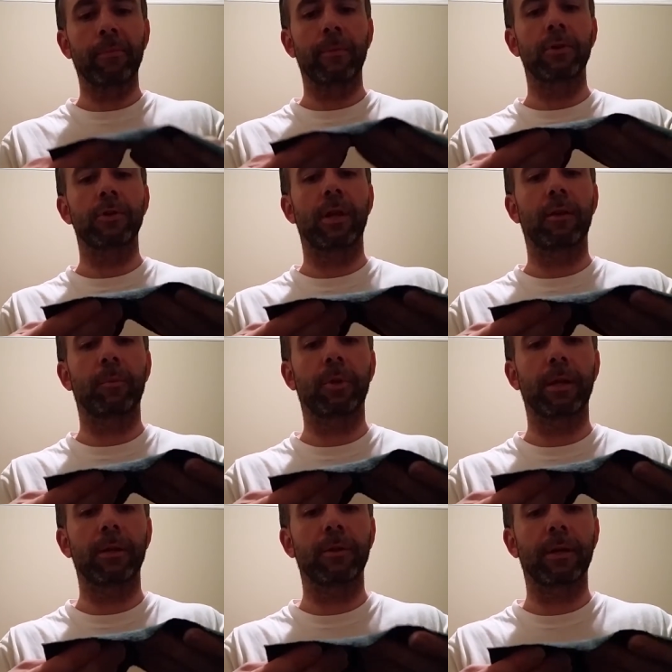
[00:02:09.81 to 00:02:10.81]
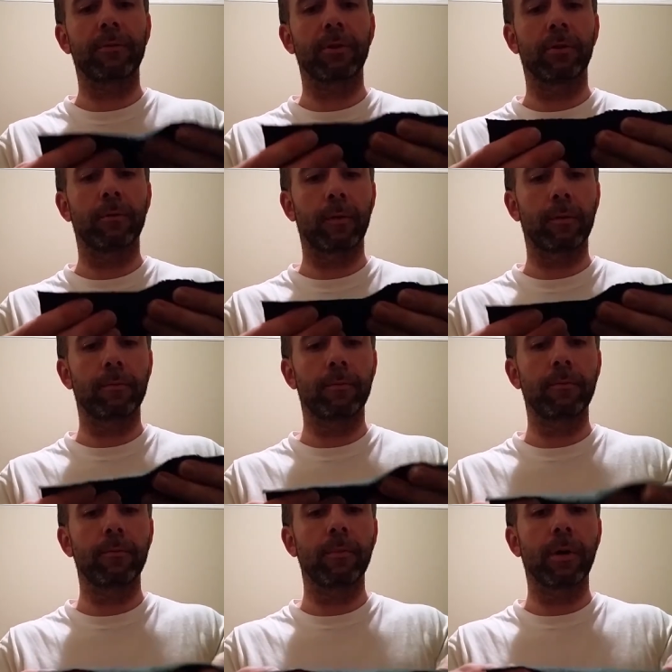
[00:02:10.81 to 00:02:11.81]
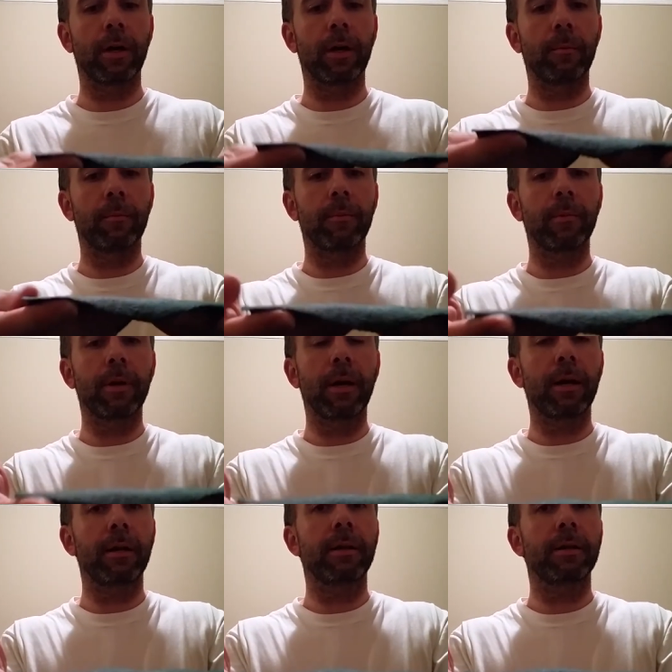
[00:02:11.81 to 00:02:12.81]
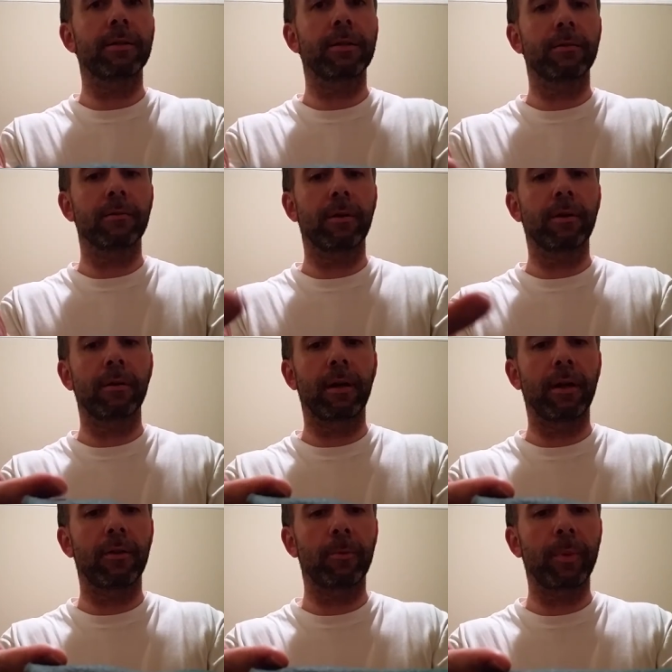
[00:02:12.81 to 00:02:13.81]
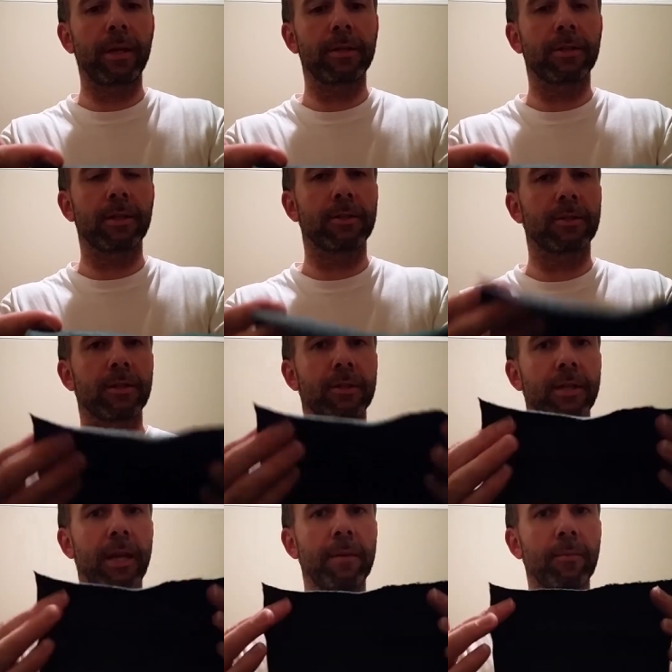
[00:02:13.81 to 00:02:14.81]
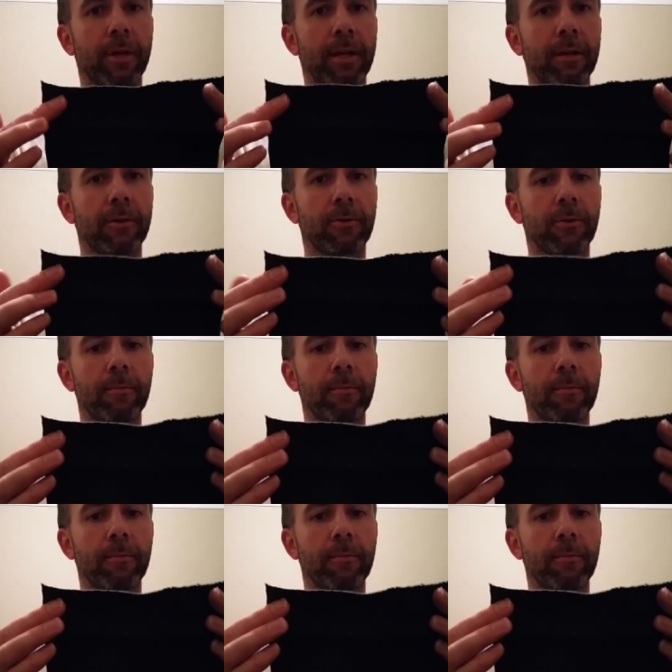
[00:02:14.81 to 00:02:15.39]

You should have plenty left over. Um, cut us another piece that's the same length,